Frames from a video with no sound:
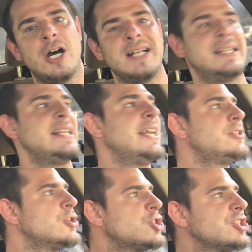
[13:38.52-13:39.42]
on it,
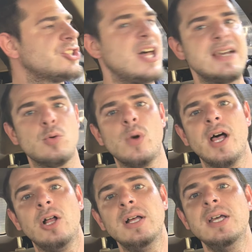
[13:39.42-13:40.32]
and you're just like,
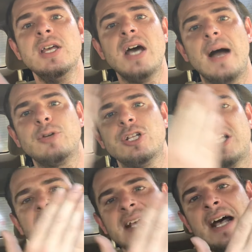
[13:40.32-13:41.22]
well, I'm going to
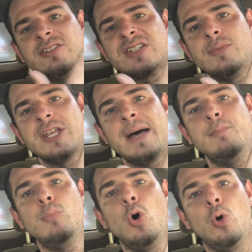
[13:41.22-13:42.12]
cut out some of that
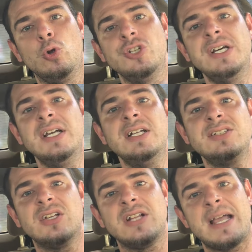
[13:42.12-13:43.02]
mold
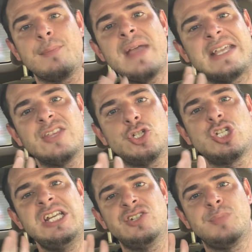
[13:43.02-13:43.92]
to, like, make the
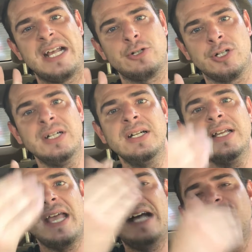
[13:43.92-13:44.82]
cheese better,
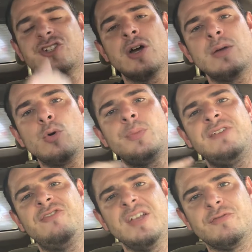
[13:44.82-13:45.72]
and so it will be
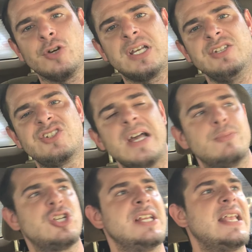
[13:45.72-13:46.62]
fit for
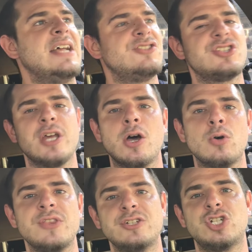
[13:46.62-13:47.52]
consumption. And
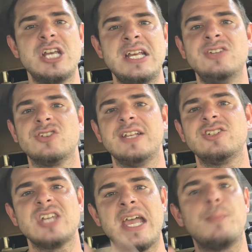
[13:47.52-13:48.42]
so the cheese,
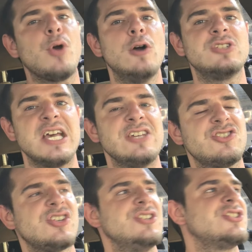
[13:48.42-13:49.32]
let's say,
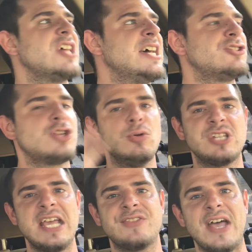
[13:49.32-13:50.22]
protests and says, don't
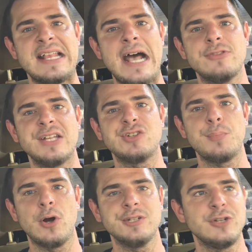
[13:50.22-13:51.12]
take that out, that's a
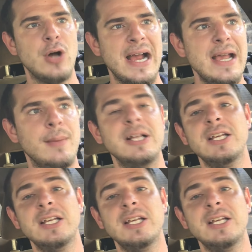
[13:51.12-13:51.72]
part of who I am.